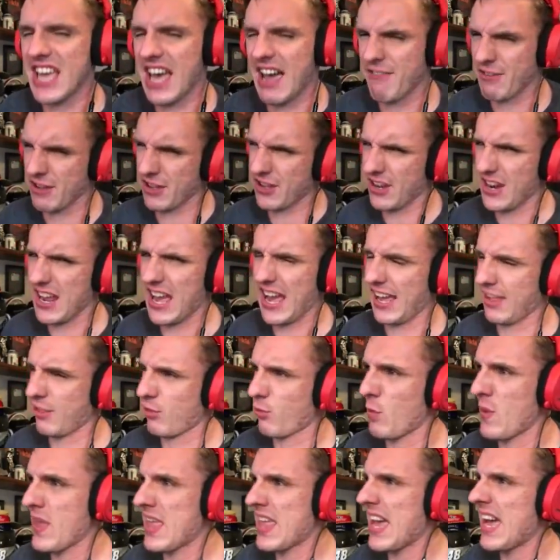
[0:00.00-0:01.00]
You have a good
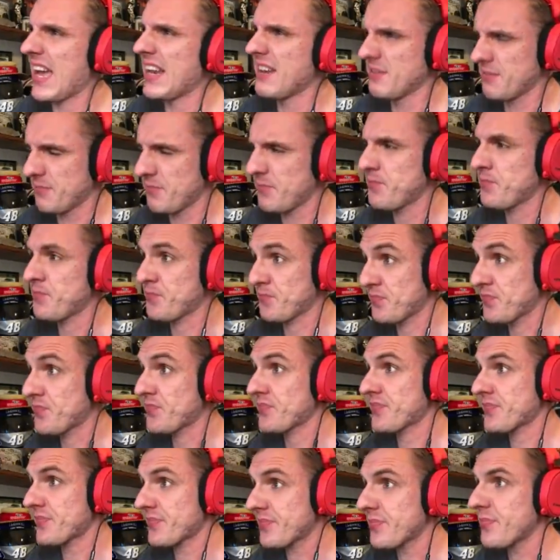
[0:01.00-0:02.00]
ass weekend?
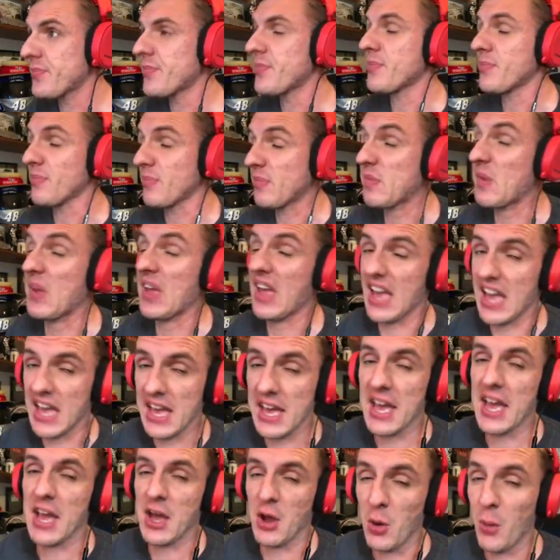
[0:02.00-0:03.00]

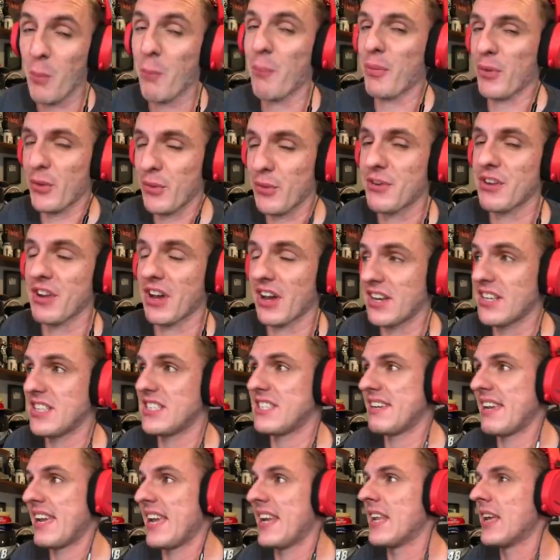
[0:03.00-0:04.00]
I hope you
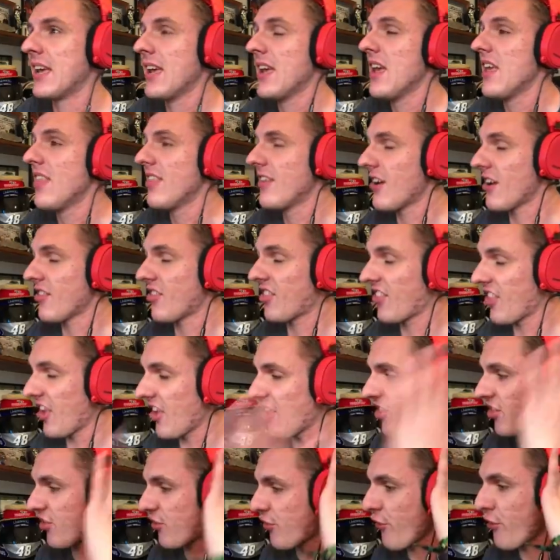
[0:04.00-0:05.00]
done did. There's
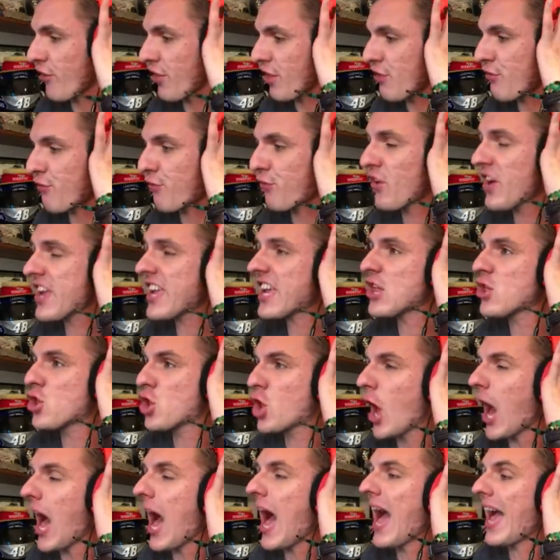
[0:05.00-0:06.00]
this freaking
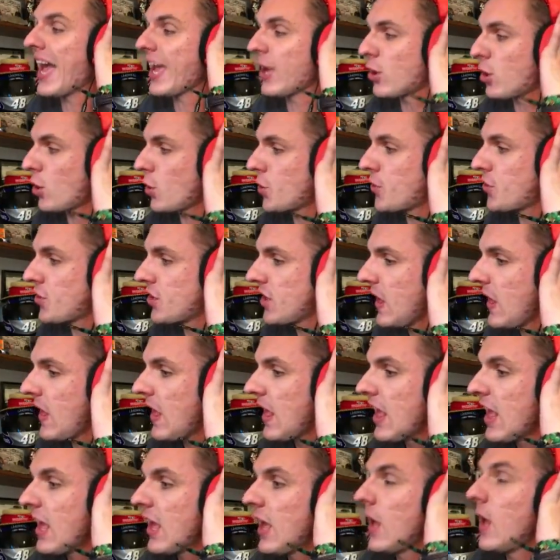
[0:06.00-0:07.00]
child
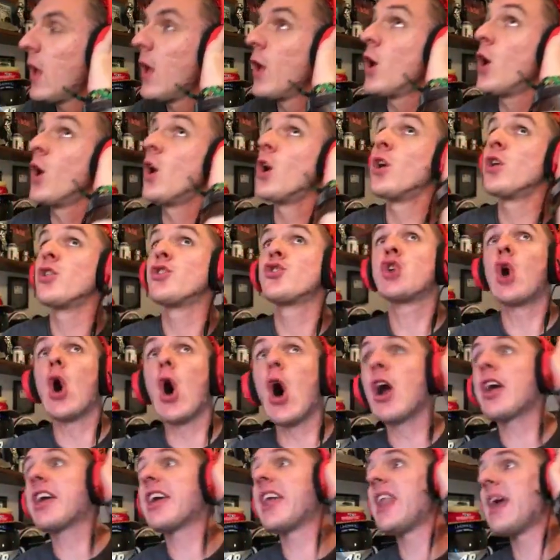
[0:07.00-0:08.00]

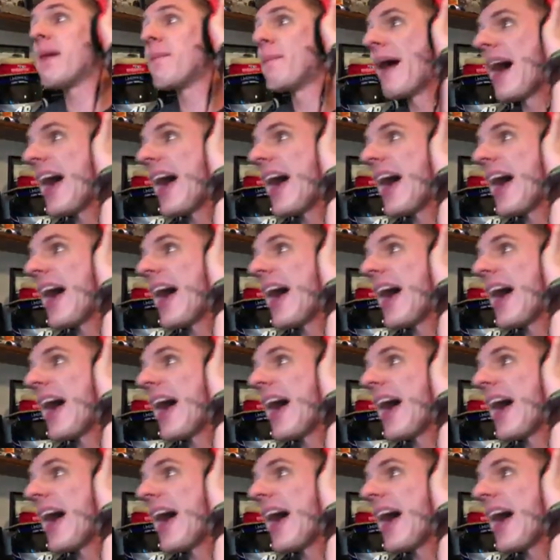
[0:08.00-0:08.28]
talking in